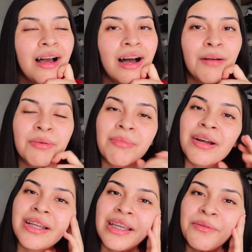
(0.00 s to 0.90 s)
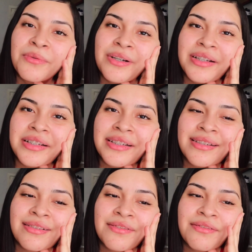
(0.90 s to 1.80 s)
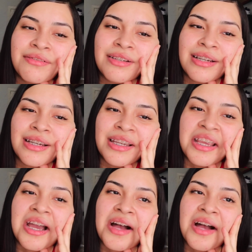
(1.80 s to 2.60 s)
I'm about to eat one yeah